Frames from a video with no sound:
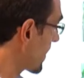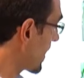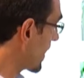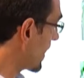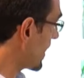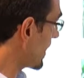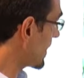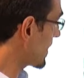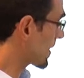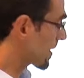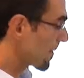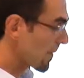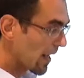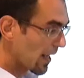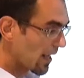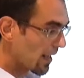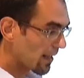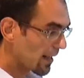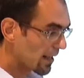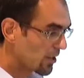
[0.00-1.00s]
is
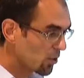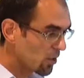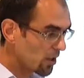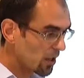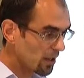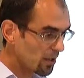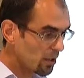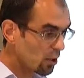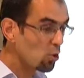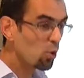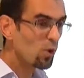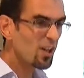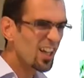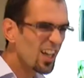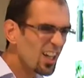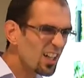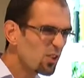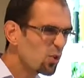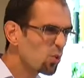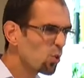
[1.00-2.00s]
that you can look
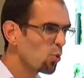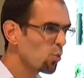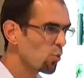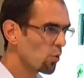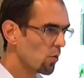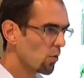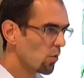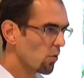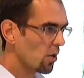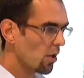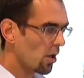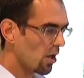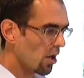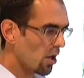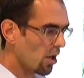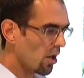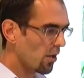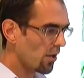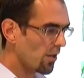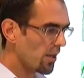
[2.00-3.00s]
into
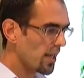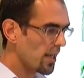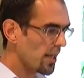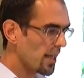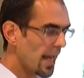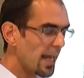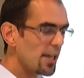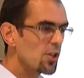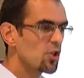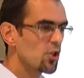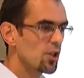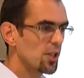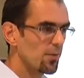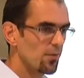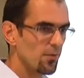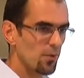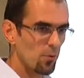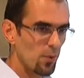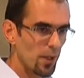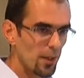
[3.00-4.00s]
the engine,
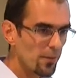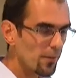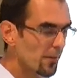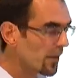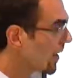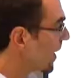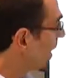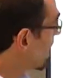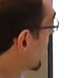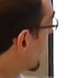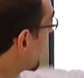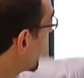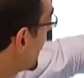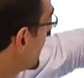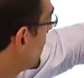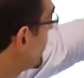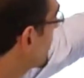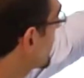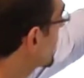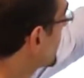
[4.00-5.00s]
if you will,
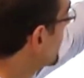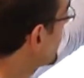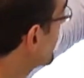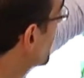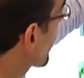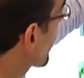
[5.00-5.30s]
and you can